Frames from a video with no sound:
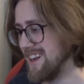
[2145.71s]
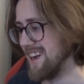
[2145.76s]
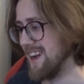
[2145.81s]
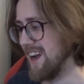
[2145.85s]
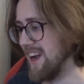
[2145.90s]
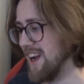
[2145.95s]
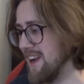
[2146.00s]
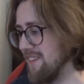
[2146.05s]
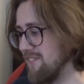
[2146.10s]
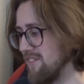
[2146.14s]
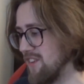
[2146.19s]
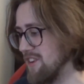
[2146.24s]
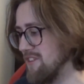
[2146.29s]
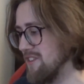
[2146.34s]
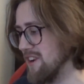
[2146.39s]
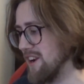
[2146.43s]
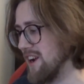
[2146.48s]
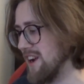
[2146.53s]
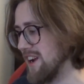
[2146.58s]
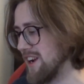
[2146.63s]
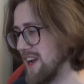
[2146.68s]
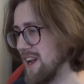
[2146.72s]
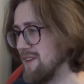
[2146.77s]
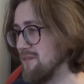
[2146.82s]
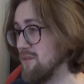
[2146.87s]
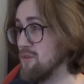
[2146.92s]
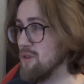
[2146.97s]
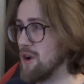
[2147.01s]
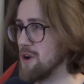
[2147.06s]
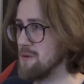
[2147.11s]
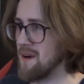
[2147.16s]
If you're going to
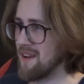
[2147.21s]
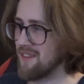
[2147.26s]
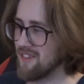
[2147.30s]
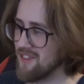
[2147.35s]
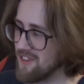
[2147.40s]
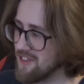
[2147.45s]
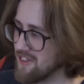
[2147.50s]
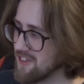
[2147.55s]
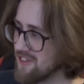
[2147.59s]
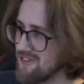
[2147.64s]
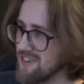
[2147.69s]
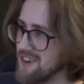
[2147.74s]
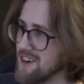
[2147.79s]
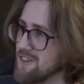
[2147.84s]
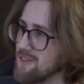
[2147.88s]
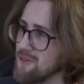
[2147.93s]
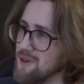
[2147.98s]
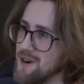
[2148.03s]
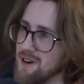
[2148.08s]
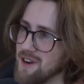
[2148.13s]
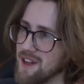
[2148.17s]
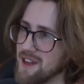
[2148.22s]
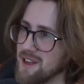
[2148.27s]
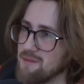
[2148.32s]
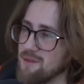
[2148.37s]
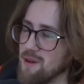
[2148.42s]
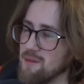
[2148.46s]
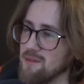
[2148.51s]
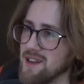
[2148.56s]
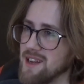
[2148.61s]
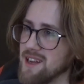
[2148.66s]
have a romance on screen as well, like, it's
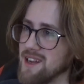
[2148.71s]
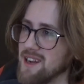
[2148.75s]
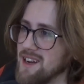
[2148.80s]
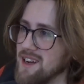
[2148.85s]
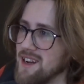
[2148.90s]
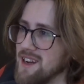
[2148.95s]
probably